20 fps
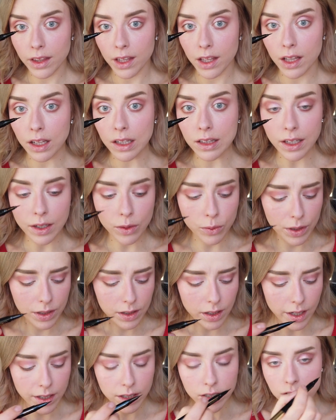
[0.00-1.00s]
the liquid
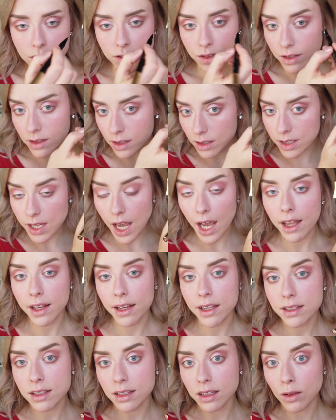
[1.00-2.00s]
liner, just the
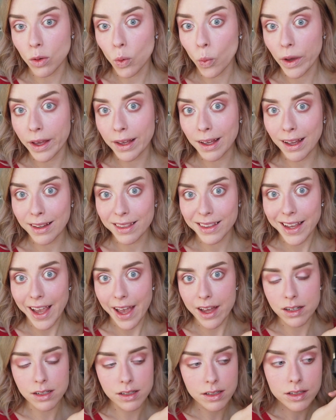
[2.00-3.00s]
tiniest little wing at the
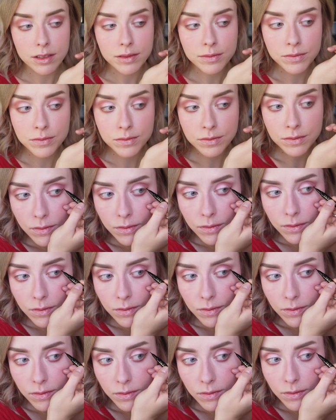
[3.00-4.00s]
end.
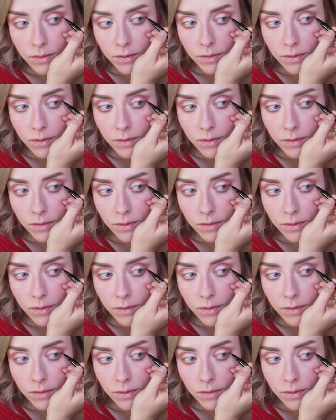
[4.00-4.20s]
I